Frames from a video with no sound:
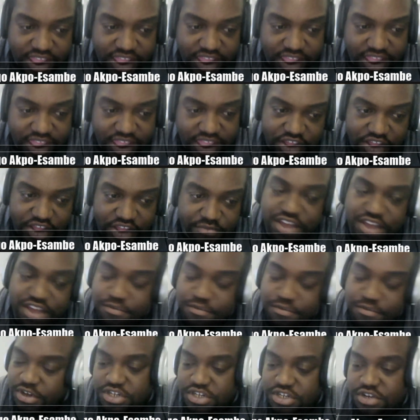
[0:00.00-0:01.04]
My emotional
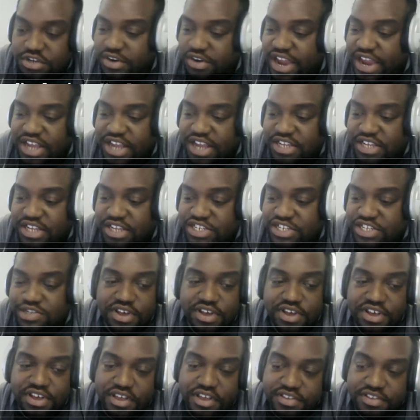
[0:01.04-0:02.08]
reaction was
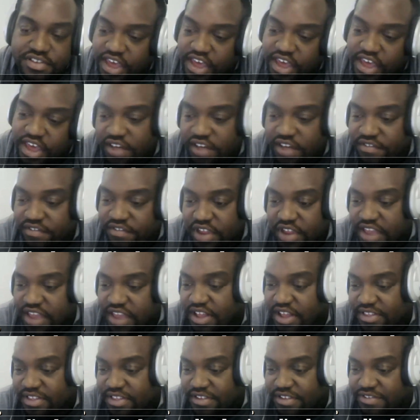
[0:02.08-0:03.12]
like I loved it. I thought the
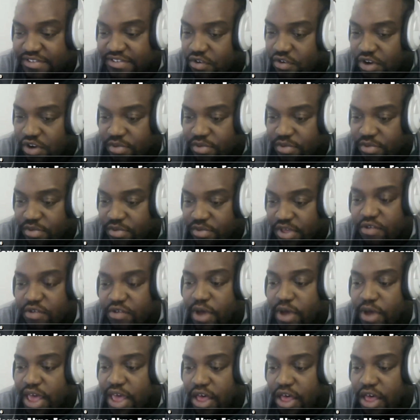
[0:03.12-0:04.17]
story played well.
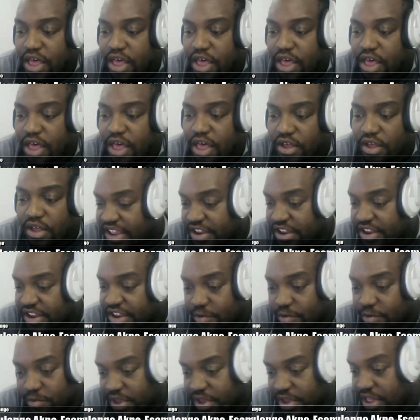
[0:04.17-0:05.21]
I thought it had a,
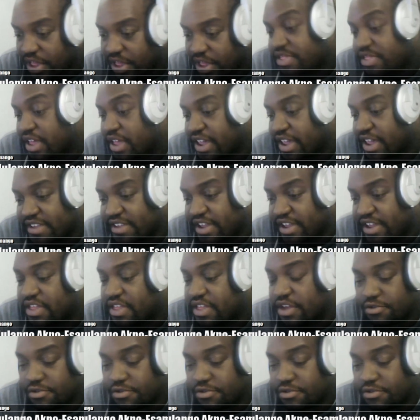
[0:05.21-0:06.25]
like I said, I thought it was
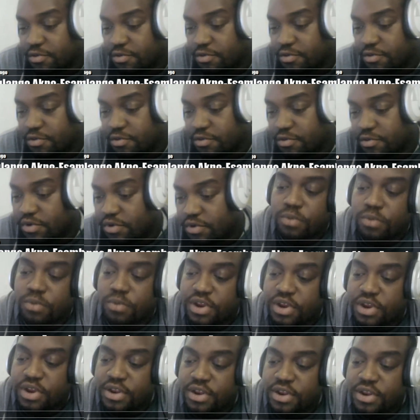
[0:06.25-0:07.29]
really well written.
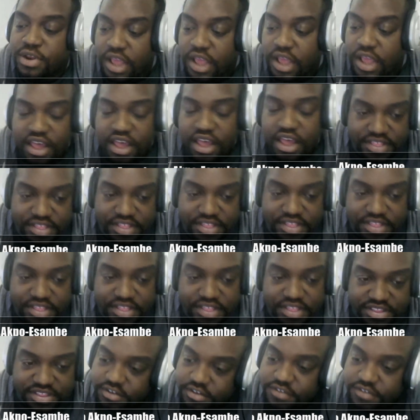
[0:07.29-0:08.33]
I thought the character
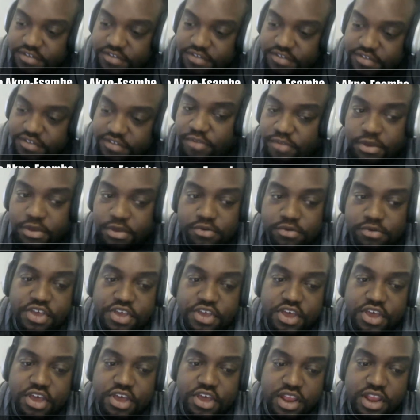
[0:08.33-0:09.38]
development was good.
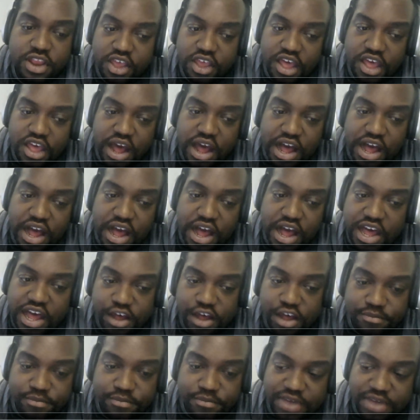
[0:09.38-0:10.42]
Um, I
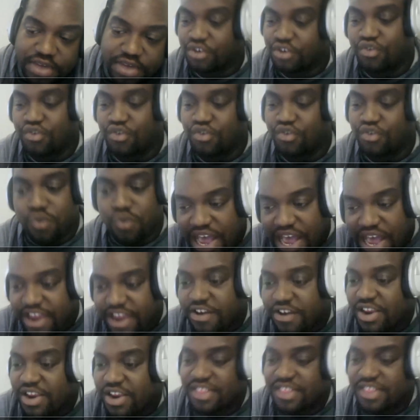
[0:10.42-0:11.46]
didn't cry or
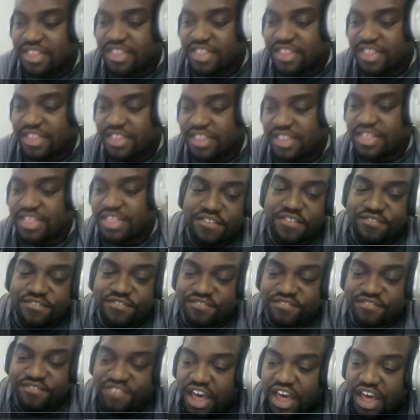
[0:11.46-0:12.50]
anything at the end, but I felt
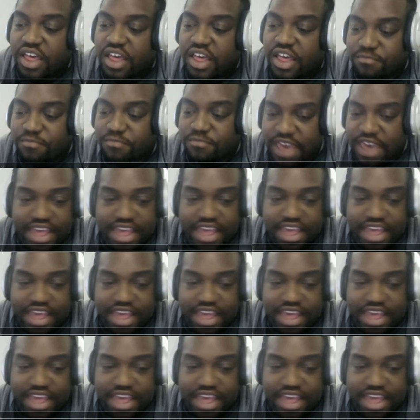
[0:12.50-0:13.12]
like, man,